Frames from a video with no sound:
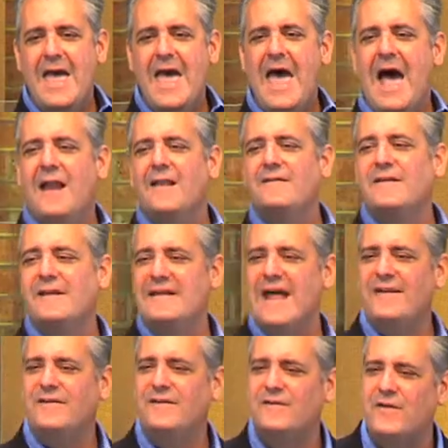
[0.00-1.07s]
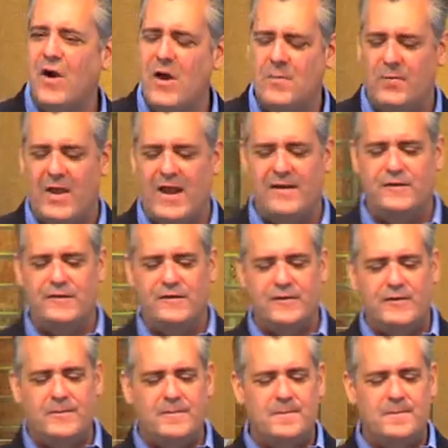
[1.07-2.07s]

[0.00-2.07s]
Hell is a necessary place.